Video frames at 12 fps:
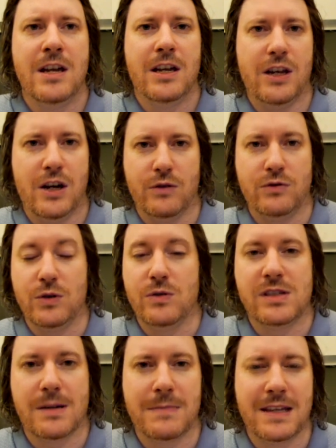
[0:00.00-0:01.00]
you know, do
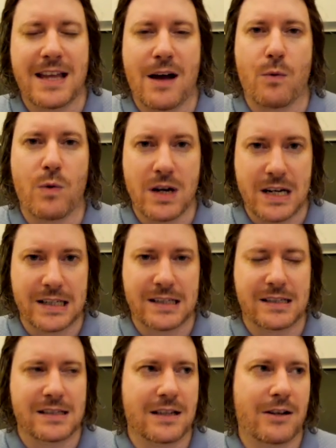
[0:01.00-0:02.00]
something that
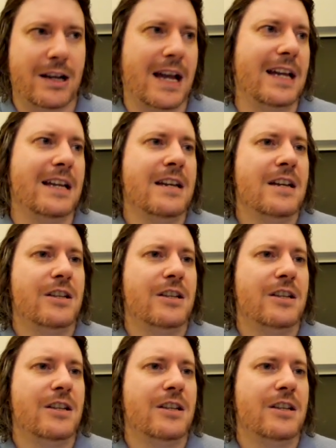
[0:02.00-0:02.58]
works. Okay.